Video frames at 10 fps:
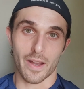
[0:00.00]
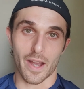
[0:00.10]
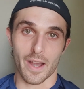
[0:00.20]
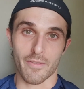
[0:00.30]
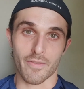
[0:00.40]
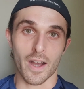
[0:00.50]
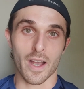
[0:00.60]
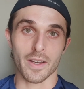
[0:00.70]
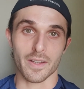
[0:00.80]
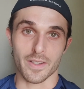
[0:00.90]
I
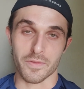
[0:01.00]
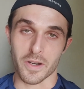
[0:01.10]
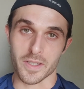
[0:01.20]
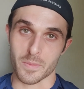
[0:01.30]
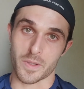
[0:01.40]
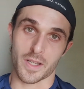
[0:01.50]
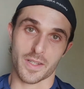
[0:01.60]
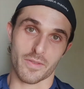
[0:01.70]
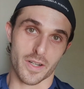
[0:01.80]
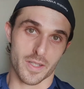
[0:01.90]
find it's
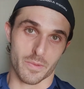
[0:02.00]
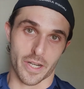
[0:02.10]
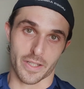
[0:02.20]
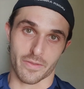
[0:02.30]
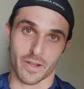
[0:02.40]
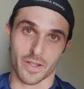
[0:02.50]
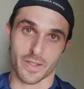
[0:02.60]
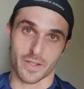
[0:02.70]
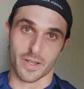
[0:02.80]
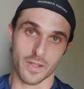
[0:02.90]
a very subjective
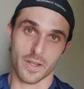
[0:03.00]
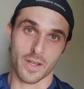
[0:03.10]
answer.